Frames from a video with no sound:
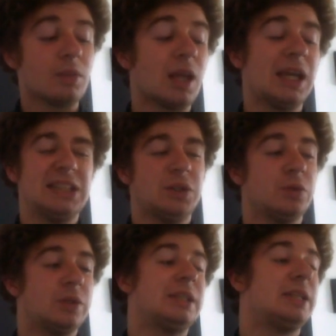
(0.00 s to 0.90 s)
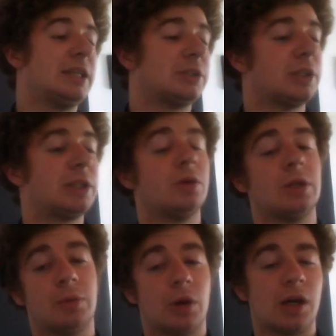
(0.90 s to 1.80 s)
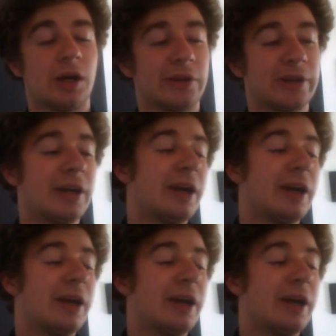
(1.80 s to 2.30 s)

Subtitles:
And it's only literally calling one card.